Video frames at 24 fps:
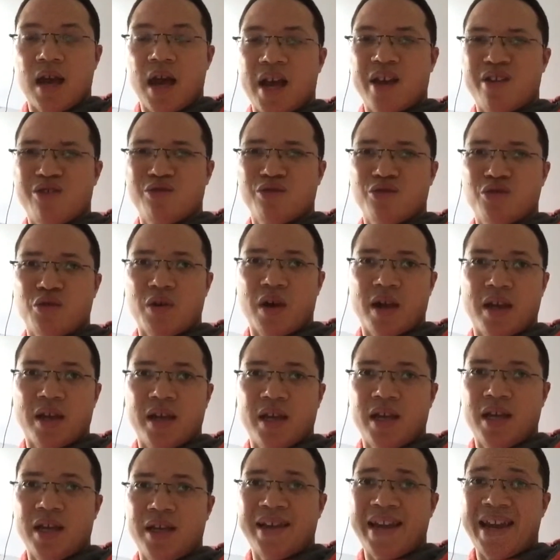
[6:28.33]
I don't try
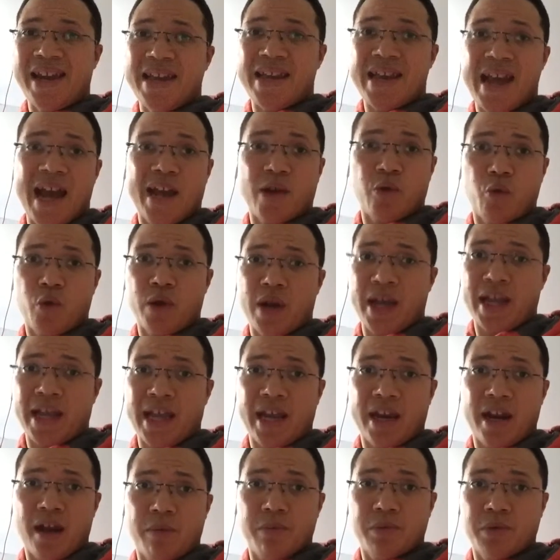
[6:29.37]
to eat at night when I
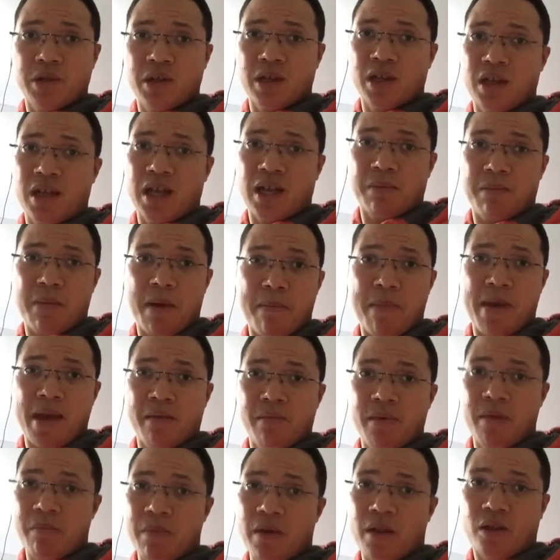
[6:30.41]
get up to get my
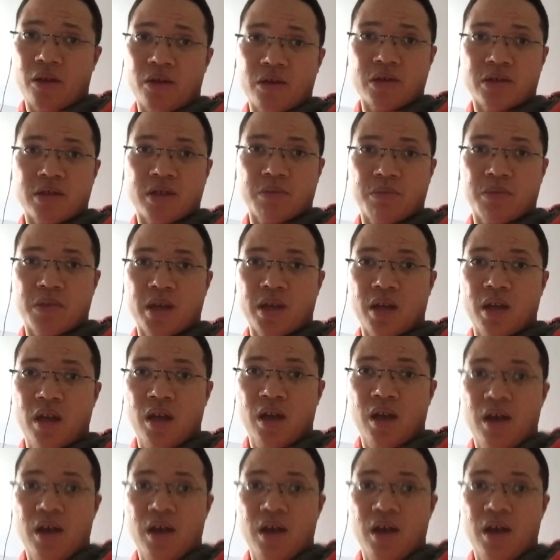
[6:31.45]
baby milk or something.